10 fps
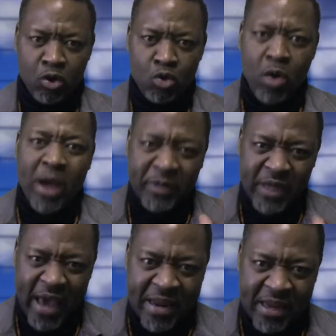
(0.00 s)
You are a
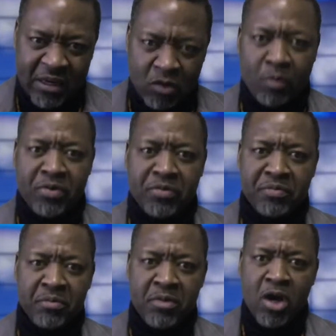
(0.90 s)
special ethnic group.
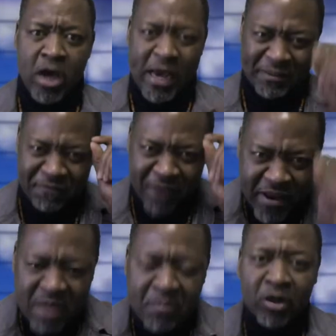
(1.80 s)
It's
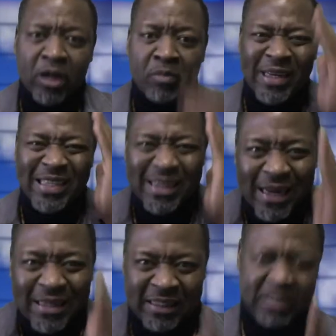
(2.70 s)
very important to make this clear
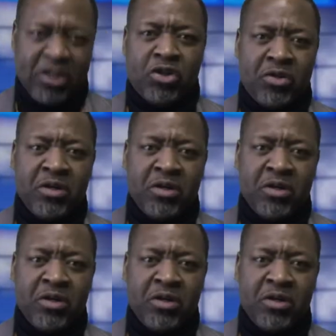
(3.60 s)
distinction.